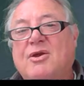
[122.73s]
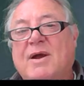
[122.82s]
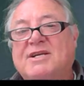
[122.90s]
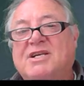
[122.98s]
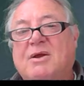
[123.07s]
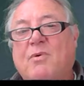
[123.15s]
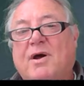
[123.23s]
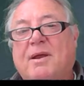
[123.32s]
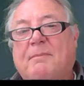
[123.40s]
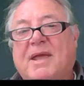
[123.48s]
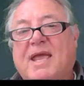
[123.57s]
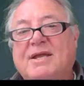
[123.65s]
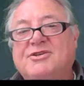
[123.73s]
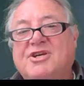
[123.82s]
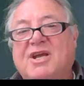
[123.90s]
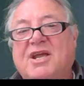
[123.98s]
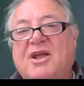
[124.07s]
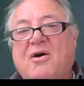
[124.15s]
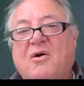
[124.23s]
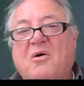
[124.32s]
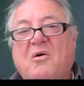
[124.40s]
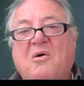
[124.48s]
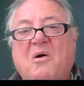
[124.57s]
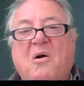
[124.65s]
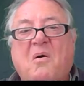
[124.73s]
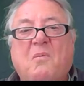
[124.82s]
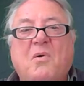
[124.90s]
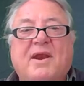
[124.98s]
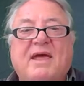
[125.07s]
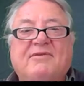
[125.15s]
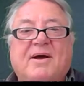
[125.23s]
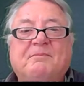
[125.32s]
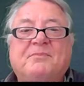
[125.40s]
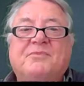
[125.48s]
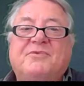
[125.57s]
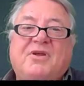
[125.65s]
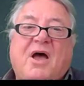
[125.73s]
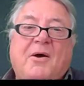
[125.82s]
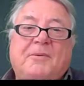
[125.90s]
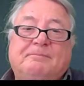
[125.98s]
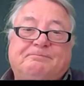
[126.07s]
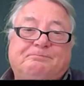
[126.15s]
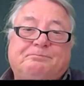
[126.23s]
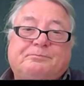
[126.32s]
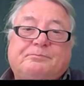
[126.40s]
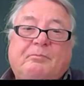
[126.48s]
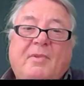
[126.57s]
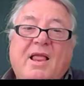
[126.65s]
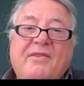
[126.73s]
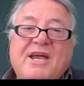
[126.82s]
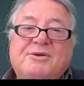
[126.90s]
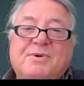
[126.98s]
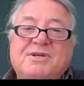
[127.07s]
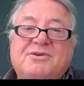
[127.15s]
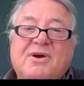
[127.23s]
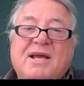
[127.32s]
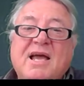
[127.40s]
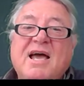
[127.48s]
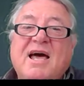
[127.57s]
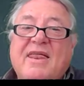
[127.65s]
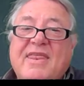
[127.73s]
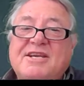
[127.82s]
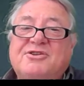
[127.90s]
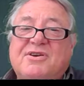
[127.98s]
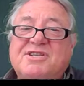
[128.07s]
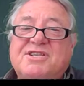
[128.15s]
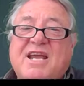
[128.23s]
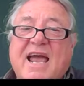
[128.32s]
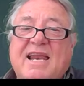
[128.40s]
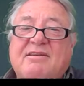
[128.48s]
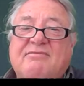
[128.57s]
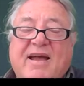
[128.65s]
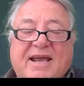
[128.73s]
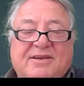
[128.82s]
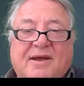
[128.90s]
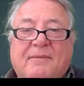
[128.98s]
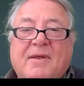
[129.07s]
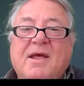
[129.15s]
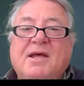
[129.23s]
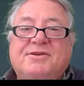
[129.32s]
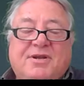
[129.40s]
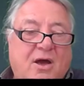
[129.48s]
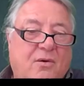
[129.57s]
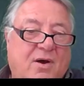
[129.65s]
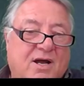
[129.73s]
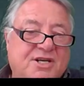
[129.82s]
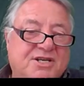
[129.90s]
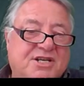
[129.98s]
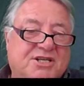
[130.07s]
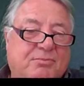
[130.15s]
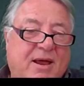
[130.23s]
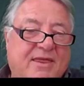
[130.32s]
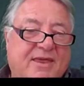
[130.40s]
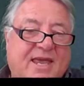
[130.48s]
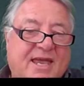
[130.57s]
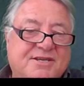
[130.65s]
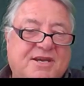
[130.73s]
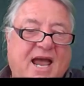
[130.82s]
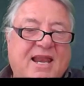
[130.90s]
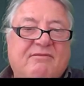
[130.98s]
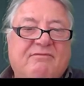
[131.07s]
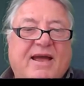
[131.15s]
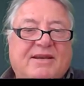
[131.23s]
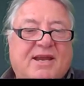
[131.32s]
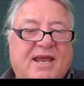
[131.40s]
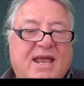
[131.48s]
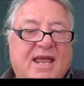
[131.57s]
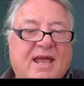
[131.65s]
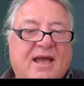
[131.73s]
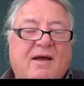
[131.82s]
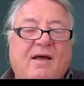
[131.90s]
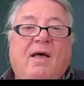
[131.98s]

you actually want, a P N G or, or whatever. So that's what you're doing. And then it's got a scaling factor. So I just explained the scaling factor here.